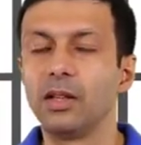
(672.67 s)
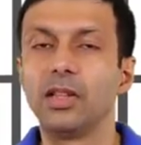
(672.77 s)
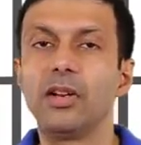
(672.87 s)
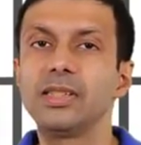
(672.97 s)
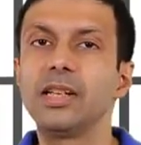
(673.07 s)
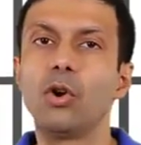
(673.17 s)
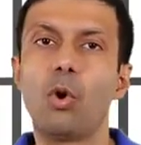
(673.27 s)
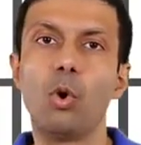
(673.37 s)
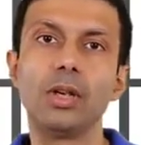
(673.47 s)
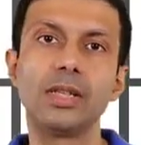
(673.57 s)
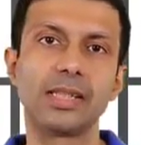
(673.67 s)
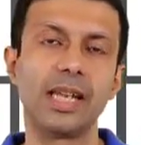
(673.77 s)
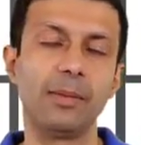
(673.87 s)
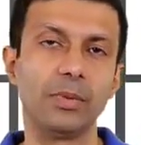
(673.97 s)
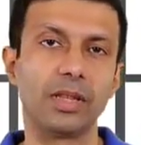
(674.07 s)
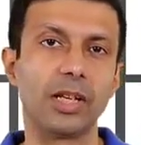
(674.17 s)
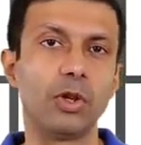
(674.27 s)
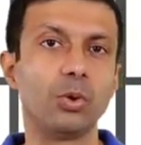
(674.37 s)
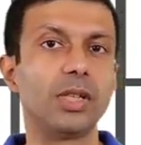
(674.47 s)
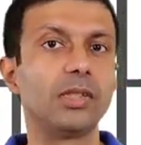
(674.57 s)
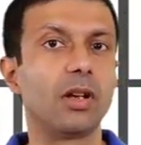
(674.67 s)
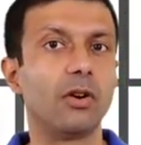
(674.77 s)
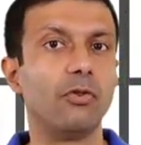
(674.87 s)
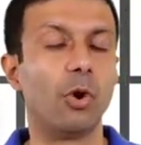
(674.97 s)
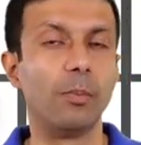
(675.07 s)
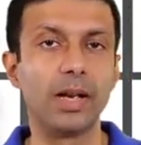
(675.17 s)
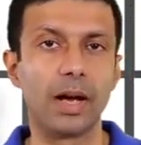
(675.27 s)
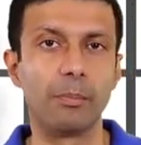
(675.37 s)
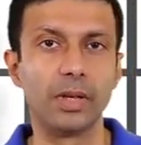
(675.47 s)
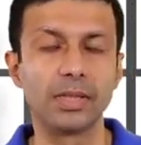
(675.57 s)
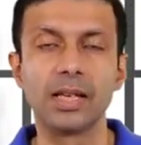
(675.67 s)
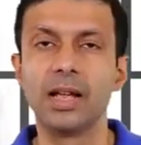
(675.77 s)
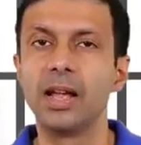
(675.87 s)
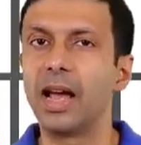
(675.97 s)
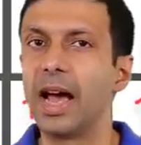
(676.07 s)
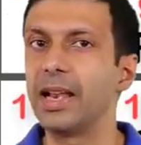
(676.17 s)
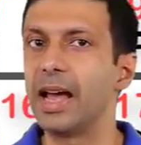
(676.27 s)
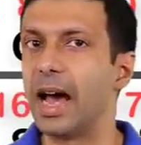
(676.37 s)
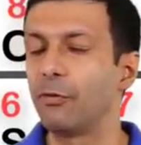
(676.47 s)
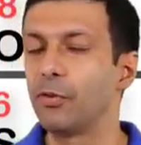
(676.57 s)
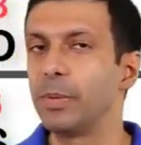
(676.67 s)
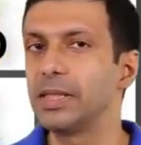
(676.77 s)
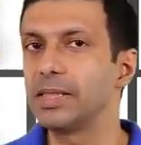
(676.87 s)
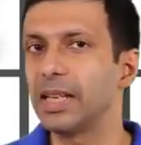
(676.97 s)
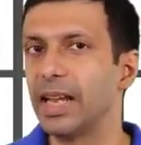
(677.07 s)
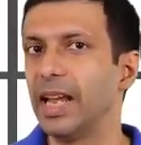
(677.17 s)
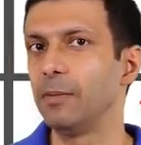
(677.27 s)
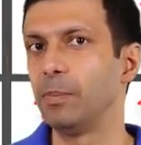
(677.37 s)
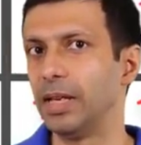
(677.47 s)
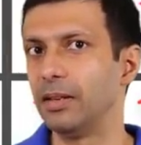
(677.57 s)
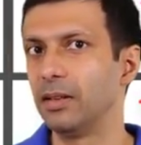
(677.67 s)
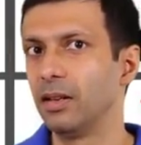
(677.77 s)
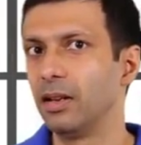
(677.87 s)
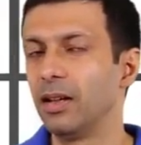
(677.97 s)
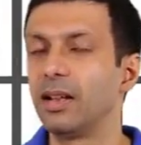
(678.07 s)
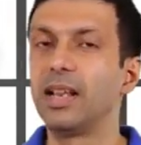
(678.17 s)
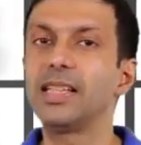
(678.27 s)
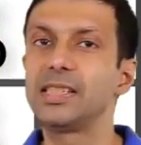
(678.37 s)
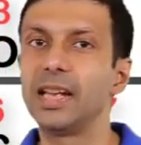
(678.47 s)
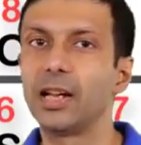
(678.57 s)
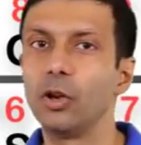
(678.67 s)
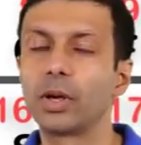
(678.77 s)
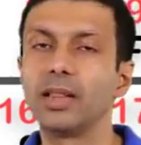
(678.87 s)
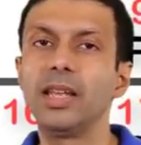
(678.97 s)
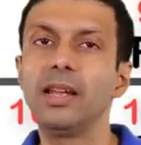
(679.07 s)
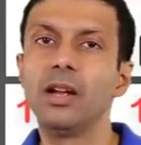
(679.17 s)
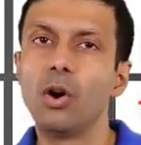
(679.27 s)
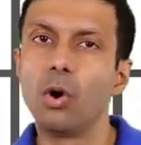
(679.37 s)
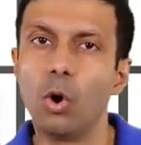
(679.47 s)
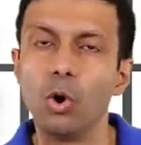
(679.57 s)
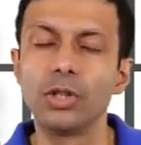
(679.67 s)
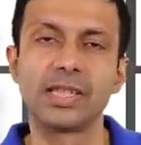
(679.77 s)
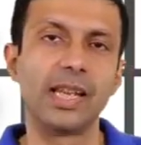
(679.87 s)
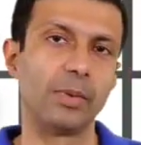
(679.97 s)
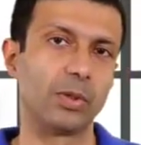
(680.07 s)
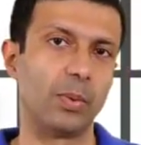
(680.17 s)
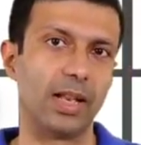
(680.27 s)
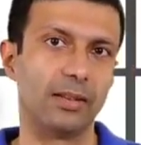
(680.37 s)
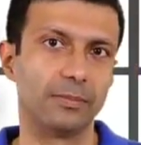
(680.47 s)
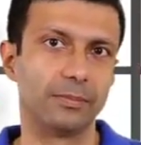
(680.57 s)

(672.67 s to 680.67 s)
There is an older scheme that uses Roman numbers and alphabets A and B. Let's take a look at the old scheme as well.